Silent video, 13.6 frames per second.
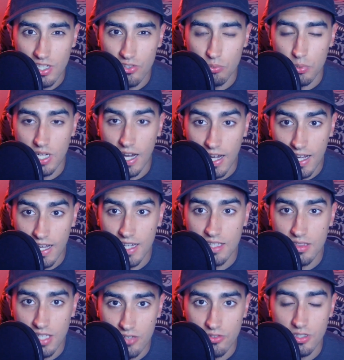where a high
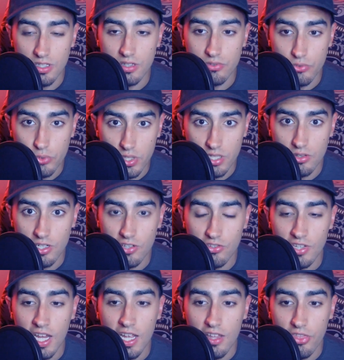level of rigorous
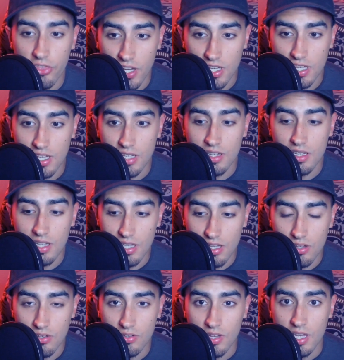thinking
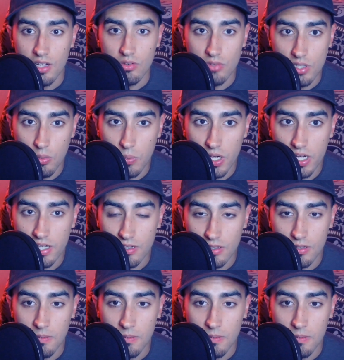is required.